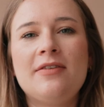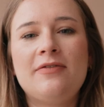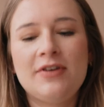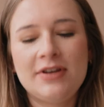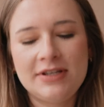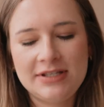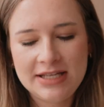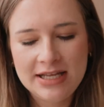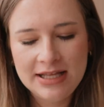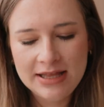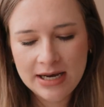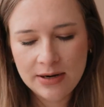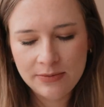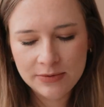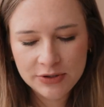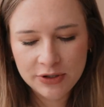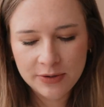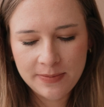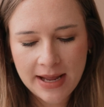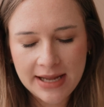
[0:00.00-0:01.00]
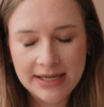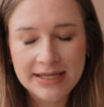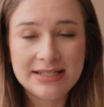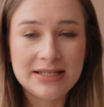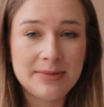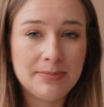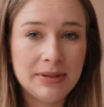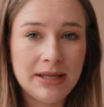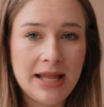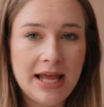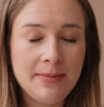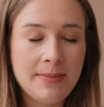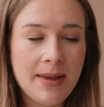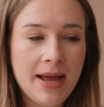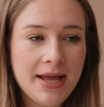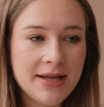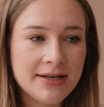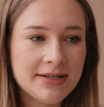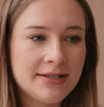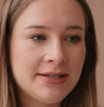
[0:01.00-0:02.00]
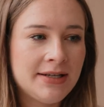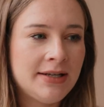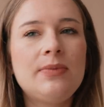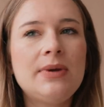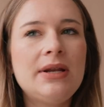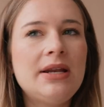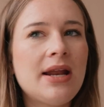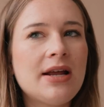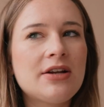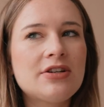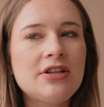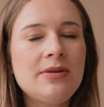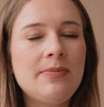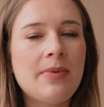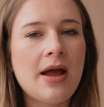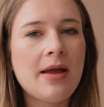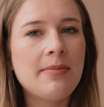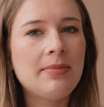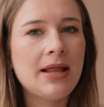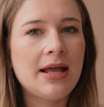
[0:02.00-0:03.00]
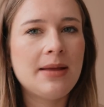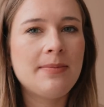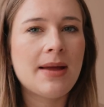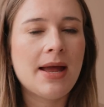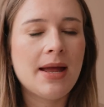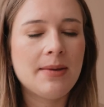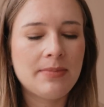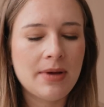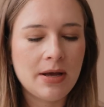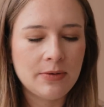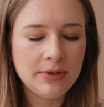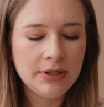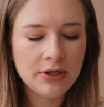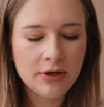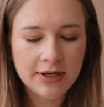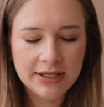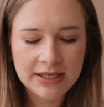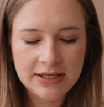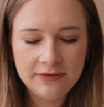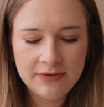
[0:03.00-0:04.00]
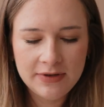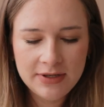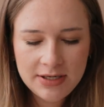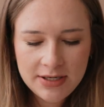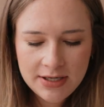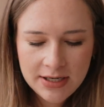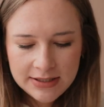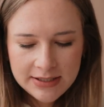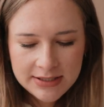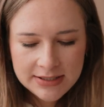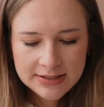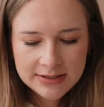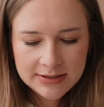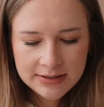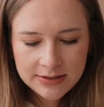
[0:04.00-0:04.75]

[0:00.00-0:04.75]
the first thing that I want to talk about is a playmat. We didn't actually buy a playmat, but we got given this